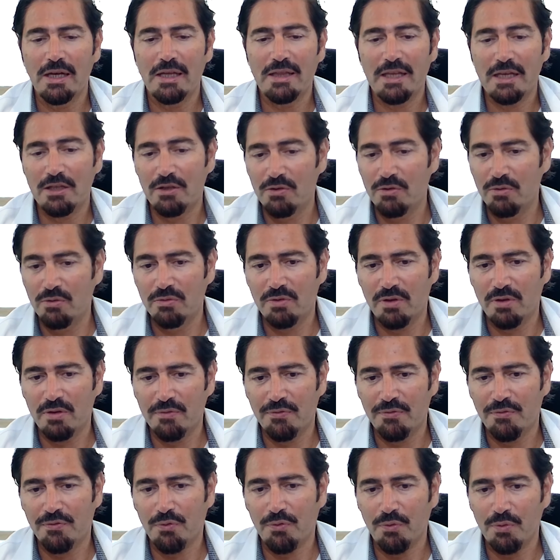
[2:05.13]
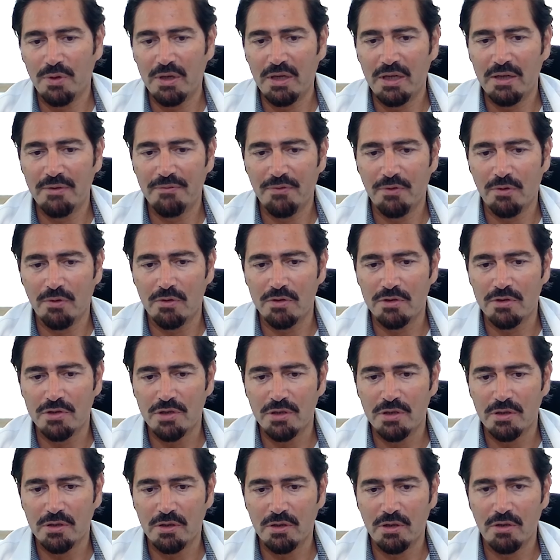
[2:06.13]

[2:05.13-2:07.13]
They use the free version.